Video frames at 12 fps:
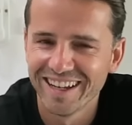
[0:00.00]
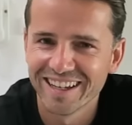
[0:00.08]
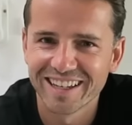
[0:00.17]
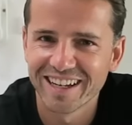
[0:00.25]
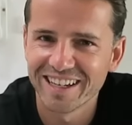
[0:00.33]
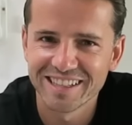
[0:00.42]

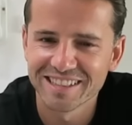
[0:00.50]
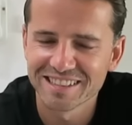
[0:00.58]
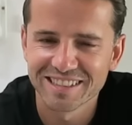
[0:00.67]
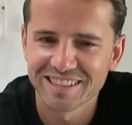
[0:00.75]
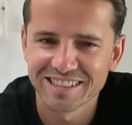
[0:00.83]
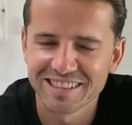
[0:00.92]
Guys,
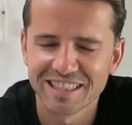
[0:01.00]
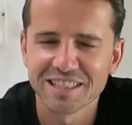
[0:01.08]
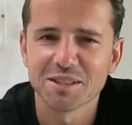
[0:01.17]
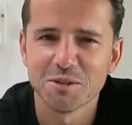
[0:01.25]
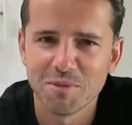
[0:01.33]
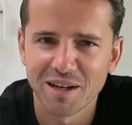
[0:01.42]
thanks
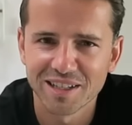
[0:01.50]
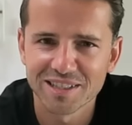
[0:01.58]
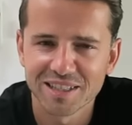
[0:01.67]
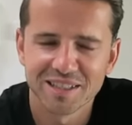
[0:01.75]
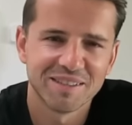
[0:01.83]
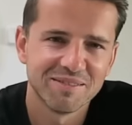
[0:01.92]
so much.
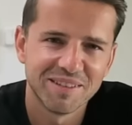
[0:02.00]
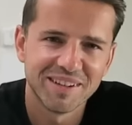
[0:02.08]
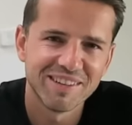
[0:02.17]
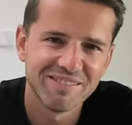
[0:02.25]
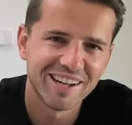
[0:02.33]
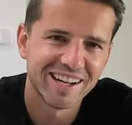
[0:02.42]
Bye
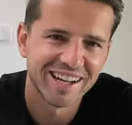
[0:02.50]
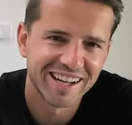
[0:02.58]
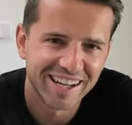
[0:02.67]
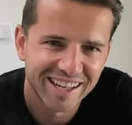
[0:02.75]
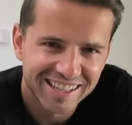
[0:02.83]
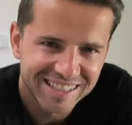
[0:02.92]

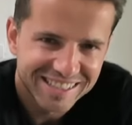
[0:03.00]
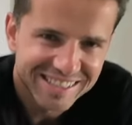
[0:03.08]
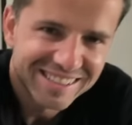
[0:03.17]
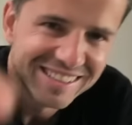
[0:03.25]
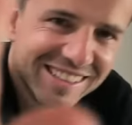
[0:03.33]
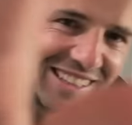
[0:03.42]
bye.